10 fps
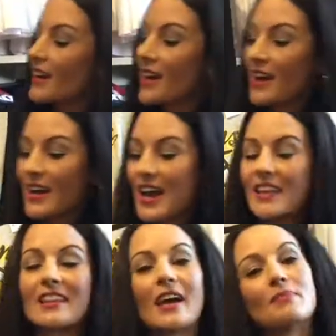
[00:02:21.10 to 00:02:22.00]

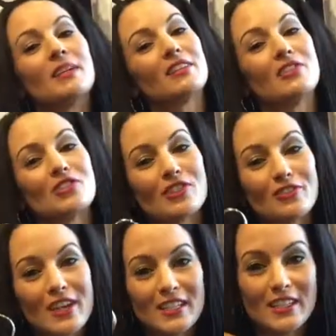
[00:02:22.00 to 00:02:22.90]
I picked this
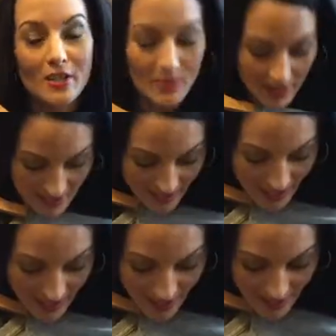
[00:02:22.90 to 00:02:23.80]
shirt right here because
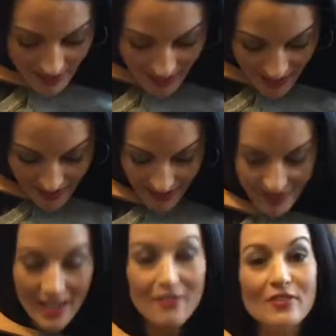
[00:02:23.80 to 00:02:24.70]
it's kind of like
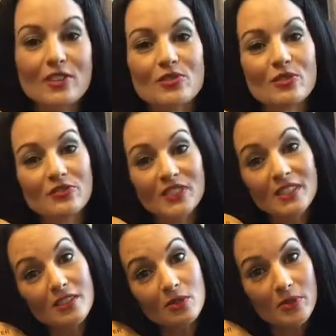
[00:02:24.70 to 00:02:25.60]
that retro
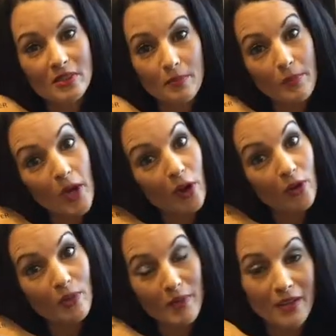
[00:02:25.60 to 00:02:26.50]
feel with the bear
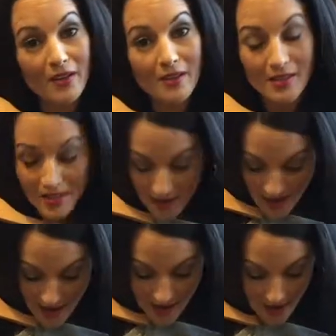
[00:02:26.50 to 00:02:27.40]
in the middle.
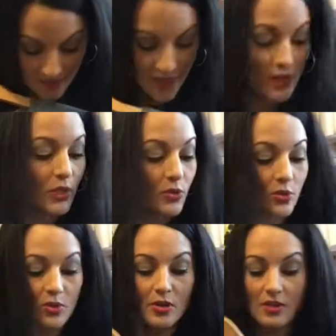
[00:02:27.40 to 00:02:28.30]
Very
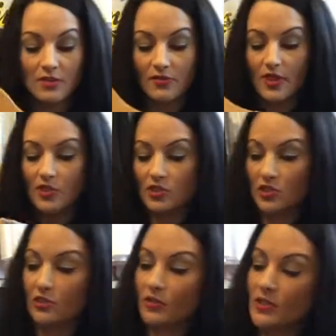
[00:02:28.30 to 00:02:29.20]
cool, fun
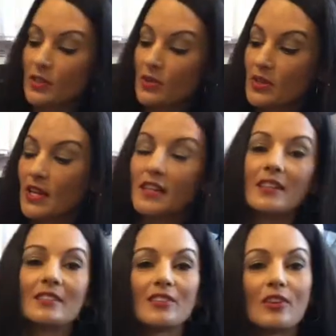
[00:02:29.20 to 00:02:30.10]
shirt for someone that
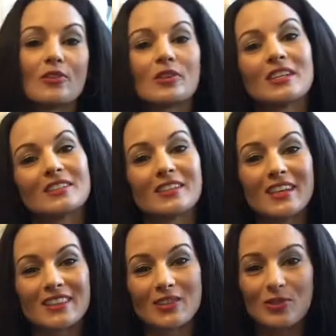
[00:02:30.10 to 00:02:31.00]
is, you know, into
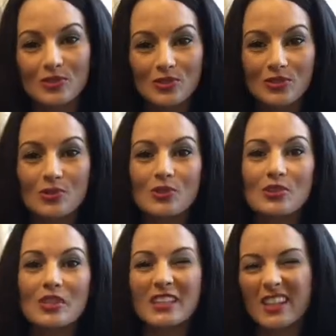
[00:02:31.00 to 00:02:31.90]
like the old
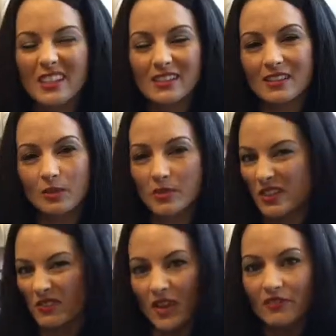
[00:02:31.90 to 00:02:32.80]
school and likes a little bit
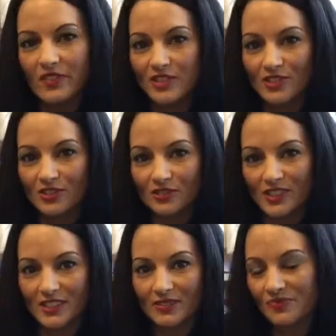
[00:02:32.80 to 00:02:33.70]
of that vintage feel.